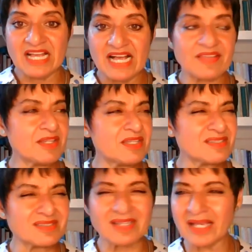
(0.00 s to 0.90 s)
And then the
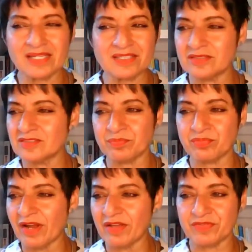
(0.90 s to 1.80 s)
second
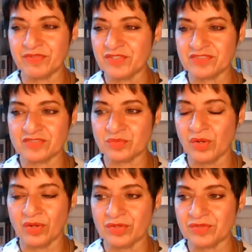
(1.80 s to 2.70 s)
breakfast
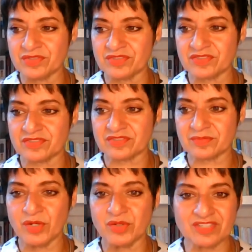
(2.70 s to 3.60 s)
was
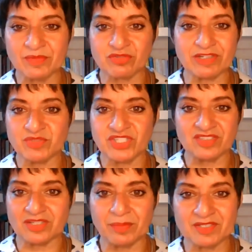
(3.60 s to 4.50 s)
smoked salmon, cream
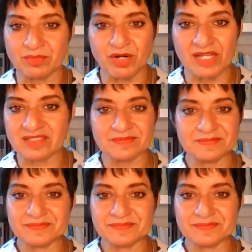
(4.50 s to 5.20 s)
cheese and a piece of bread.